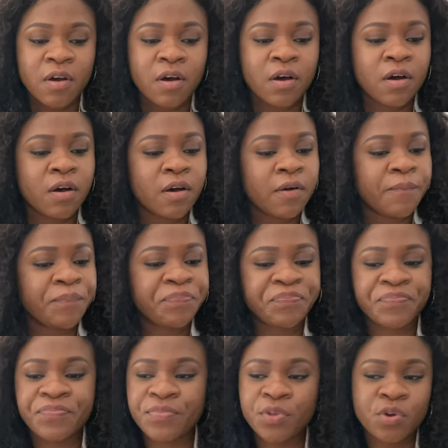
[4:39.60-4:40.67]
um,
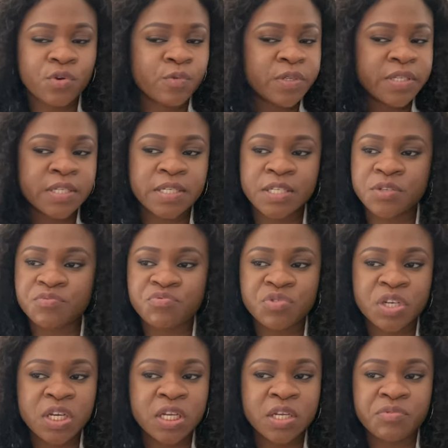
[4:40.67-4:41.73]
who is this
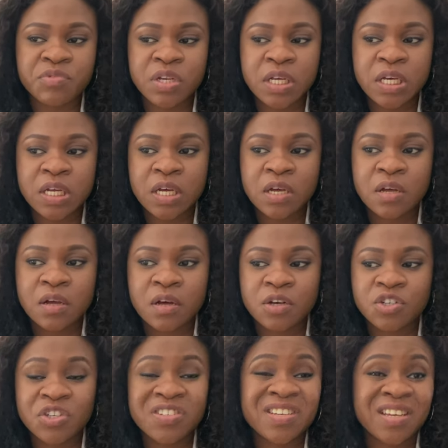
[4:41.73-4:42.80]
really, really, well,
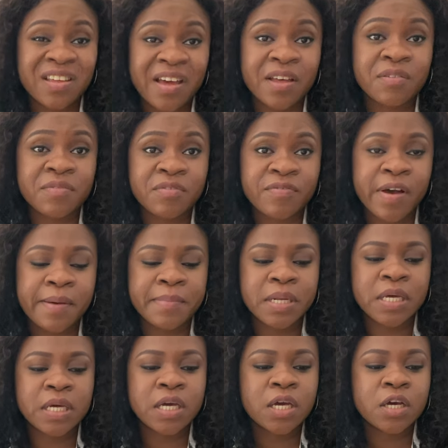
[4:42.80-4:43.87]
she's like the head of the
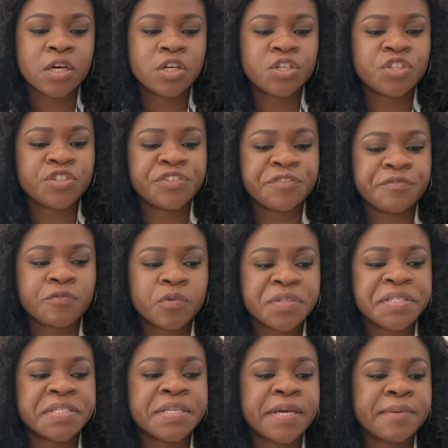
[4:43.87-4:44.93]
family, she
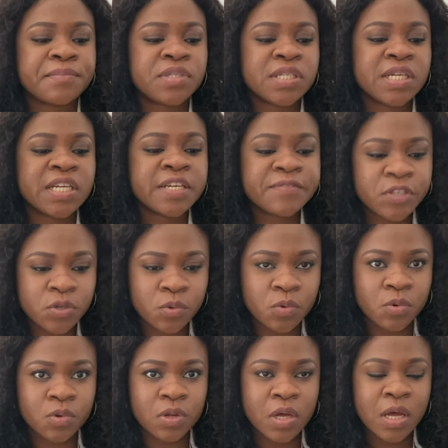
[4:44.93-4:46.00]
forces him to leave
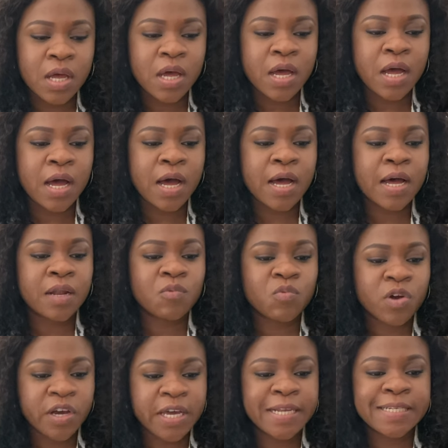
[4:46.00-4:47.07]
school and
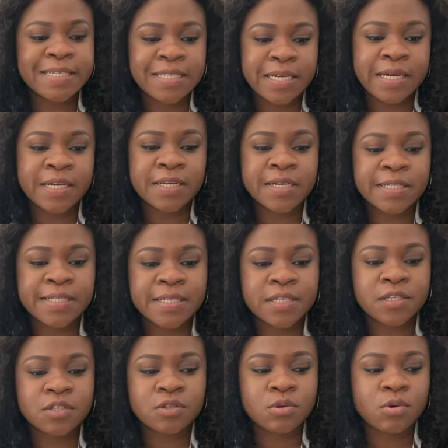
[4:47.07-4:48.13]
work instead in a tea
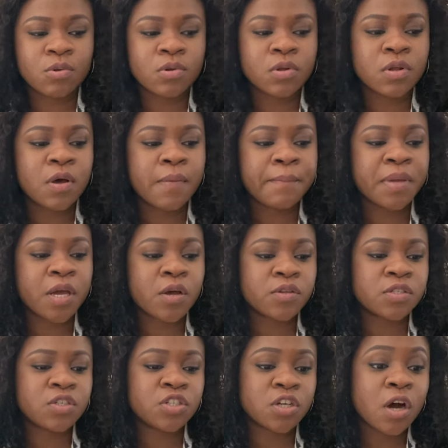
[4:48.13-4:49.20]
stall
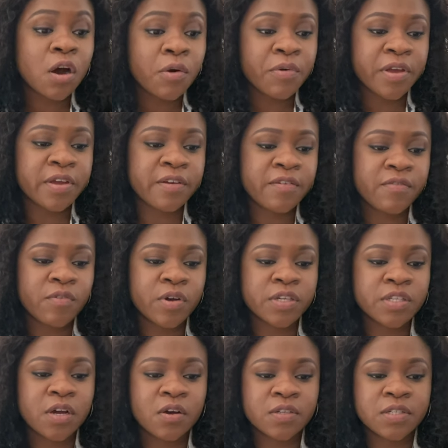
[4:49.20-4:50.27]
because a dowry for
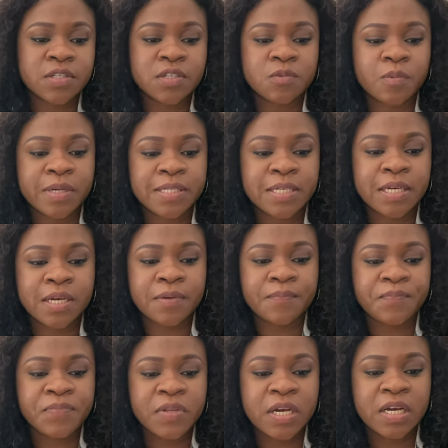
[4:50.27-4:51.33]
his cousin's wedding
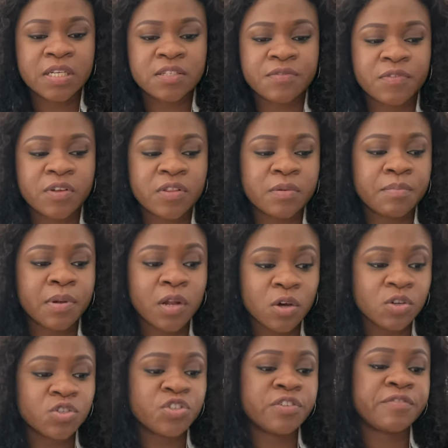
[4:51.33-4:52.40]
has further
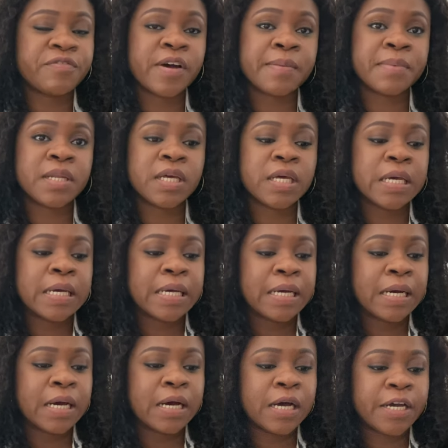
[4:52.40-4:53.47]
plunged the family
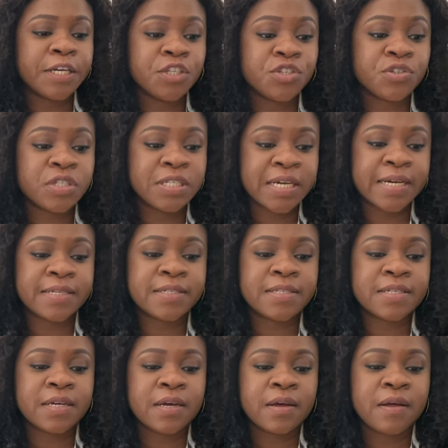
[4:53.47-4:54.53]
uh, into debt.
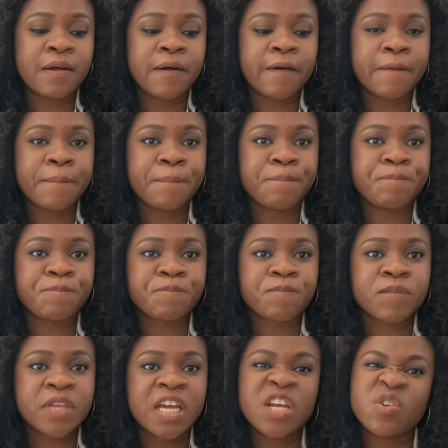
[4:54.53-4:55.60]
Um,
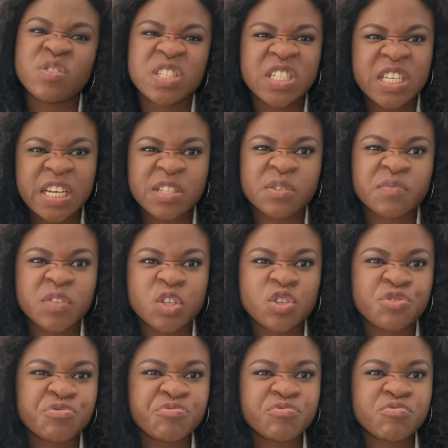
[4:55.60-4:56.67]
you know, the debt of the
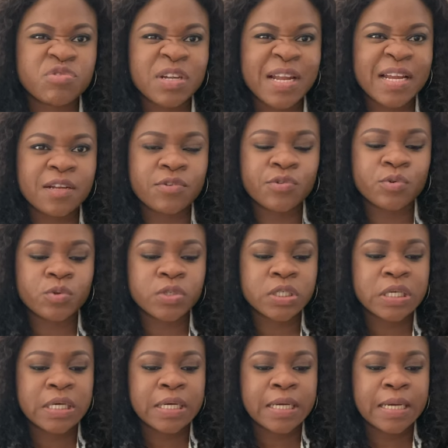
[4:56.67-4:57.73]
shrewd landlord
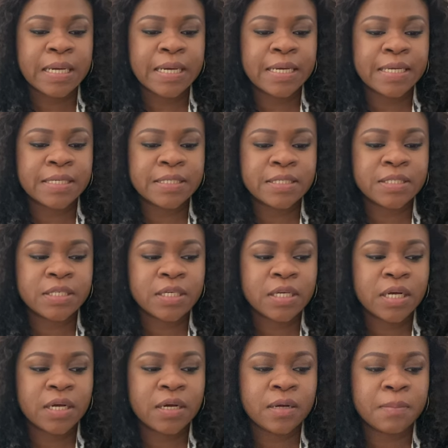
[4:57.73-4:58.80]
and
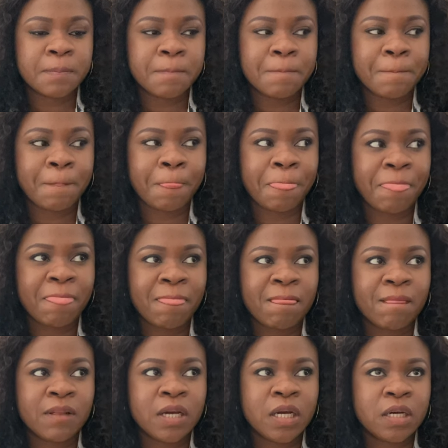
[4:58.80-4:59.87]
um,
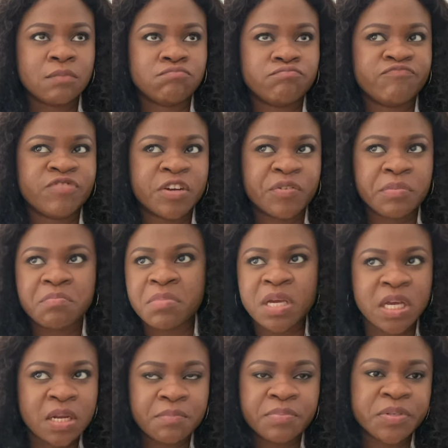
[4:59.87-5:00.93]
very
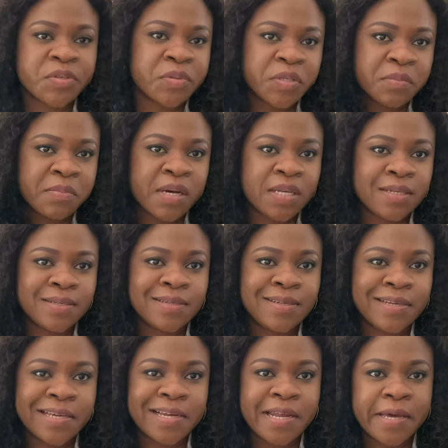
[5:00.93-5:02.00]
mean businessman
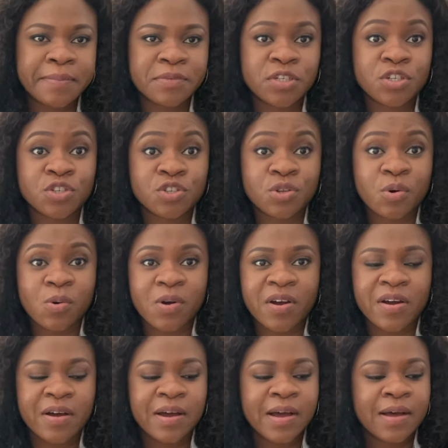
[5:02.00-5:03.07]
nicknamed the
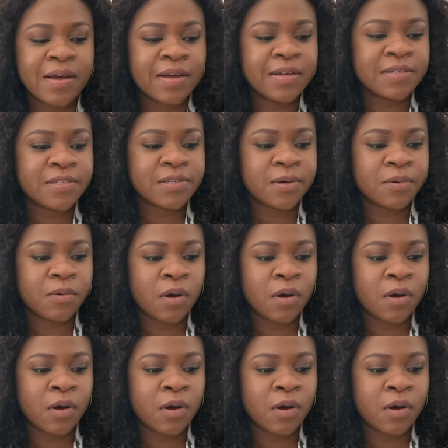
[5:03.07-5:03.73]
Stork. So